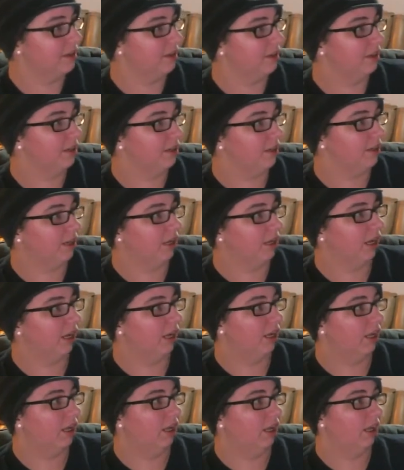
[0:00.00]

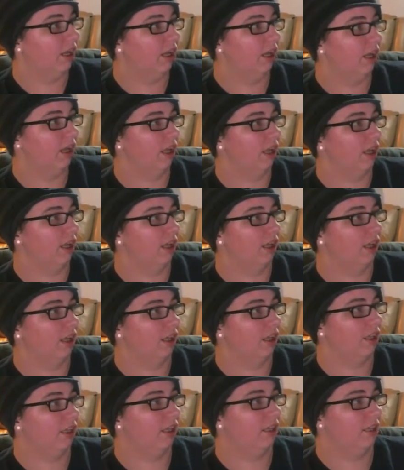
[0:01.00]

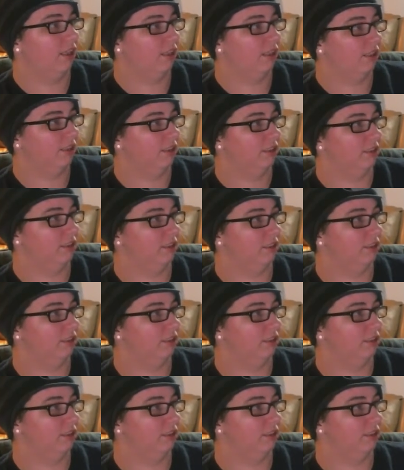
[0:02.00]
No words are spoken by the person on screen.